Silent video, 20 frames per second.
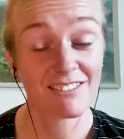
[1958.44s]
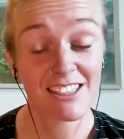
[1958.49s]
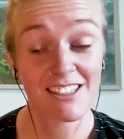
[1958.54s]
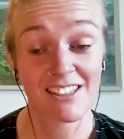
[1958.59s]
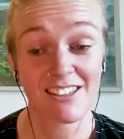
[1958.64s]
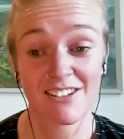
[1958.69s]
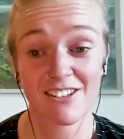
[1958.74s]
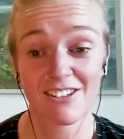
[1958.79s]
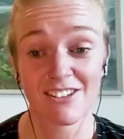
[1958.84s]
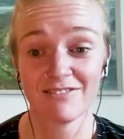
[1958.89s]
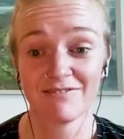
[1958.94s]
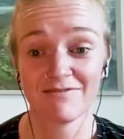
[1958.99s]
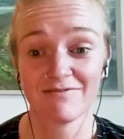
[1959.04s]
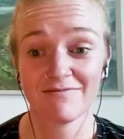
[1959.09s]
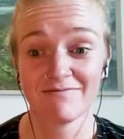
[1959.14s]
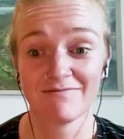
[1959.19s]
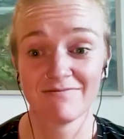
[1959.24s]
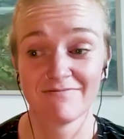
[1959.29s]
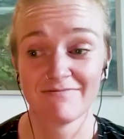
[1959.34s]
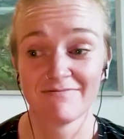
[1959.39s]
this is true.
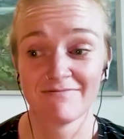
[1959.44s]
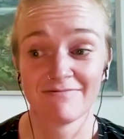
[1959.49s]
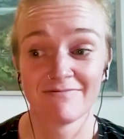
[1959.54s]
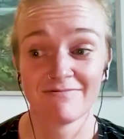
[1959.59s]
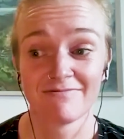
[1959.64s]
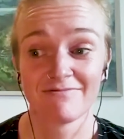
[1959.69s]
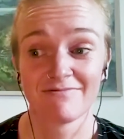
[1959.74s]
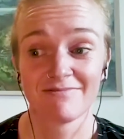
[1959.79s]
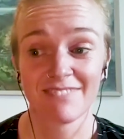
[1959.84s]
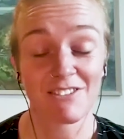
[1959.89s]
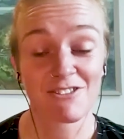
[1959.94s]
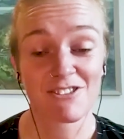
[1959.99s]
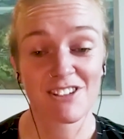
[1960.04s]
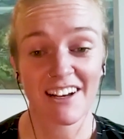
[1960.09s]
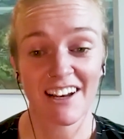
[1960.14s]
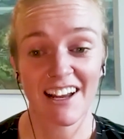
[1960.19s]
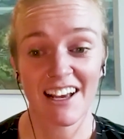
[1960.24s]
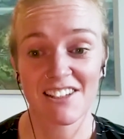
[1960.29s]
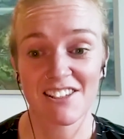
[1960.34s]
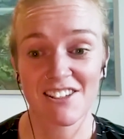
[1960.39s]
I was
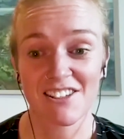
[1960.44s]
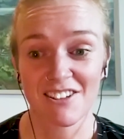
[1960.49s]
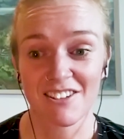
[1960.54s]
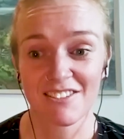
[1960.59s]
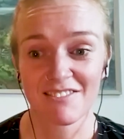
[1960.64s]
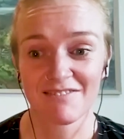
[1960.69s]
there last year.